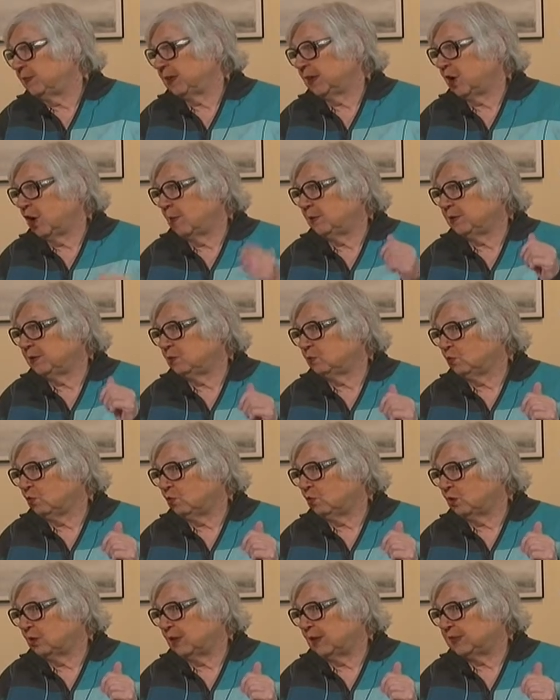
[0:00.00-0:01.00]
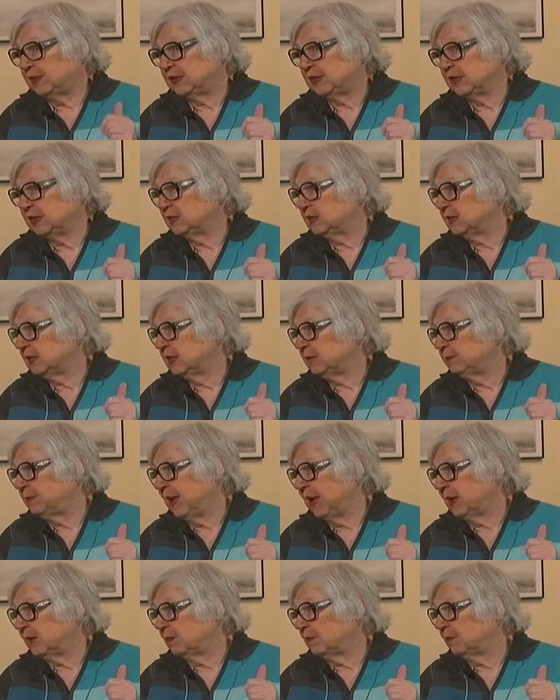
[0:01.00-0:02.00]
they called me to work at the Tennessee and
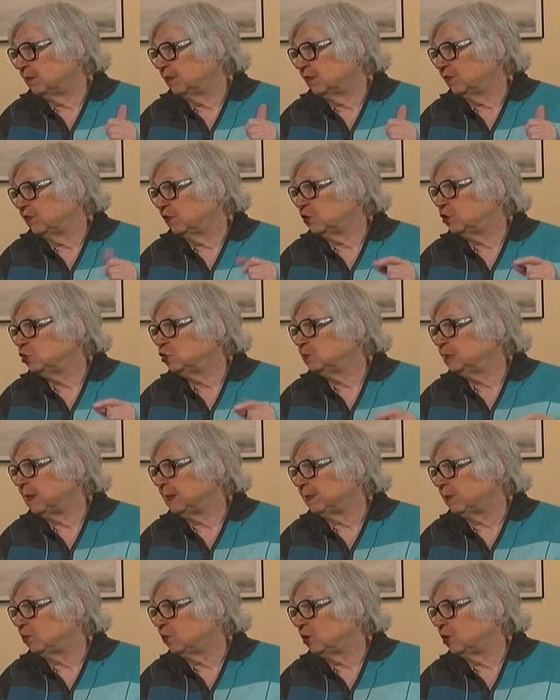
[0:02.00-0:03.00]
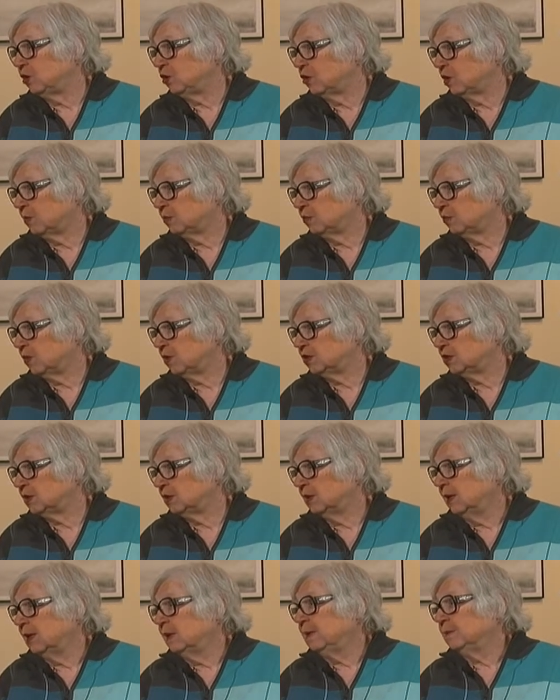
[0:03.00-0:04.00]
Banner for Newspaper Printing Corporation
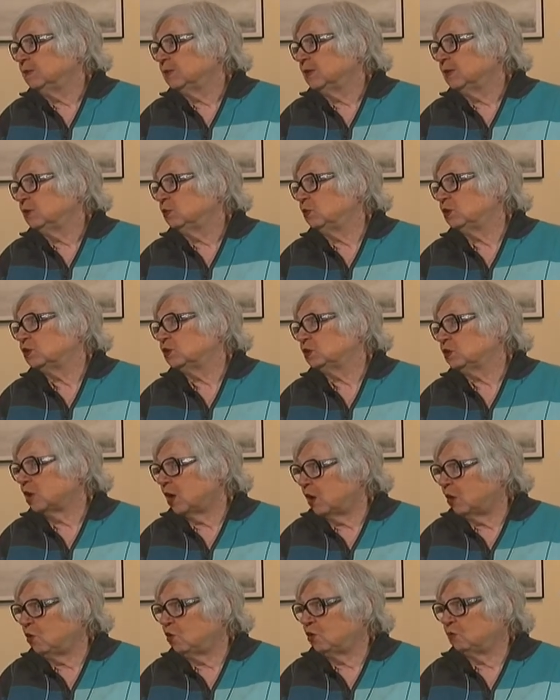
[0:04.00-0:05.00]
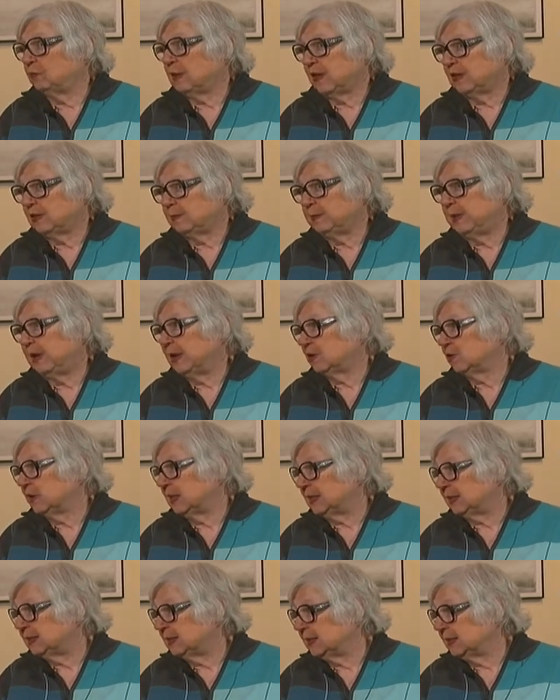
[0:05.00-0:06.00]
which was owned by the Banner
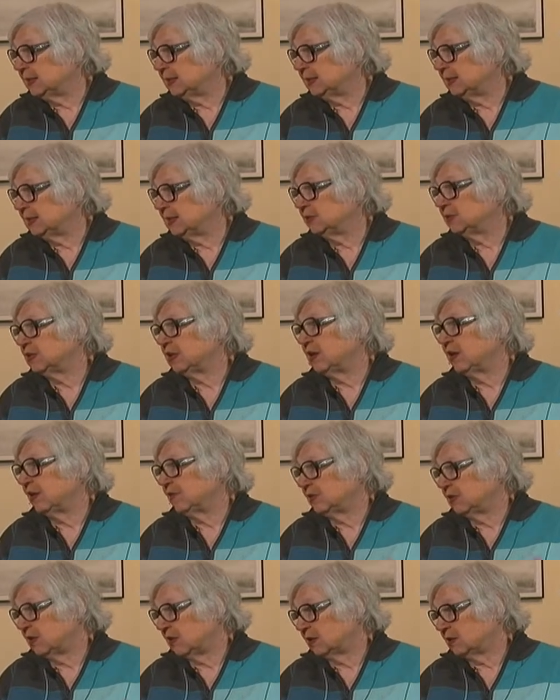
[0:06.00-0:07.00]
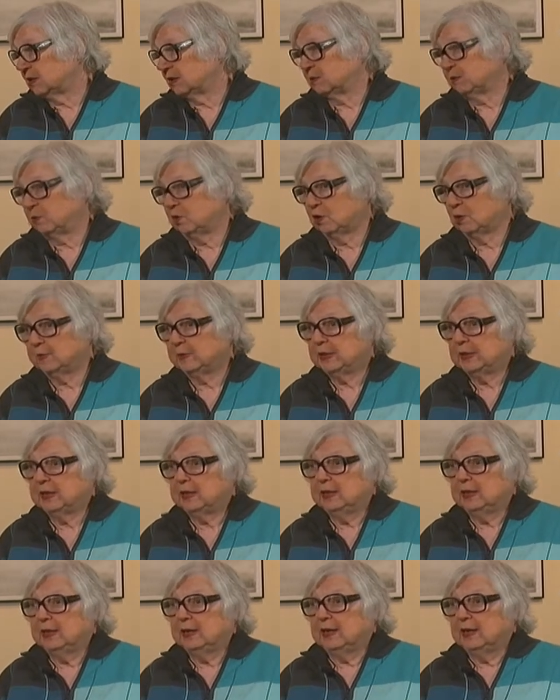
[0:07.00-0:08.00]
in Tennessee. Right. It was their advertising department.
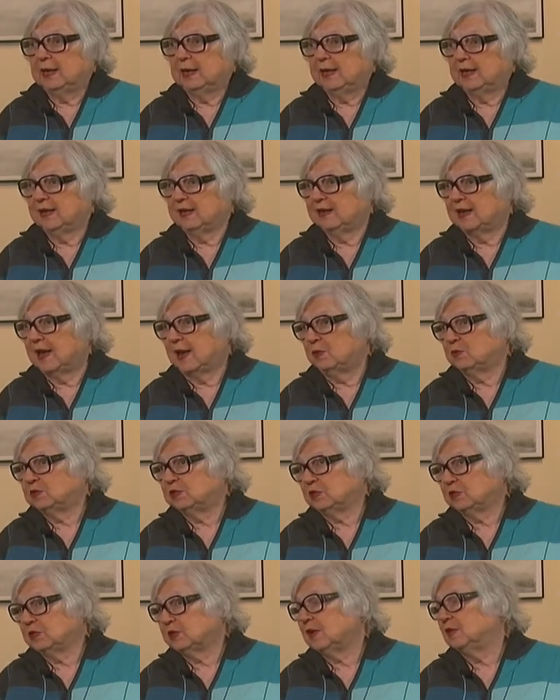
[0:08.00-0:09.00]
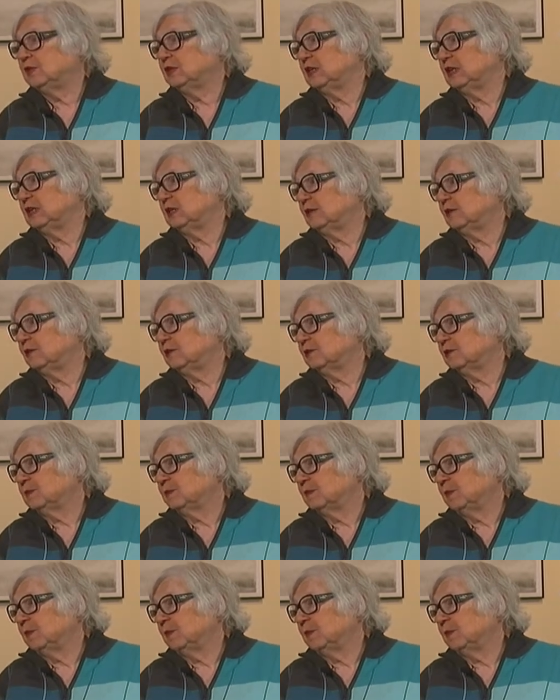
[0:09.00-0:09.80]
And I was there 17 years.